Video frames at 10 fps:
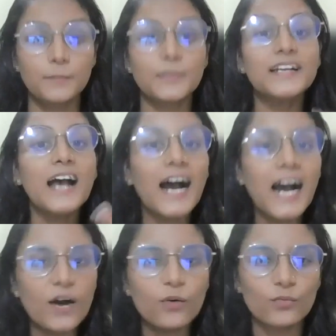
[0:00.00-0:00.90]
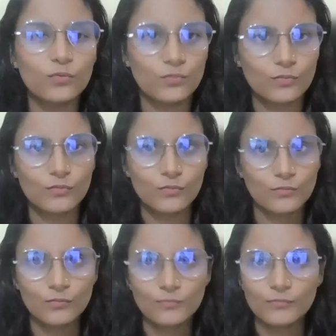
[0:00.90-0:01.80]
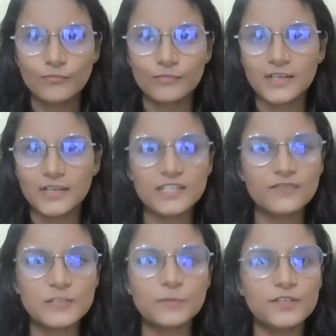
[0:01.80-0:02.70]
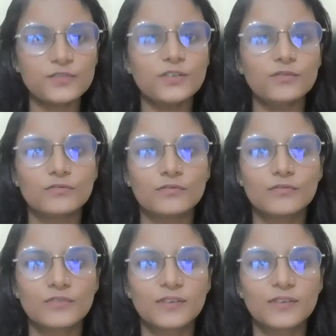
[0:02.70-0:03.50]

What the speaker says: But how? Is it visible to you?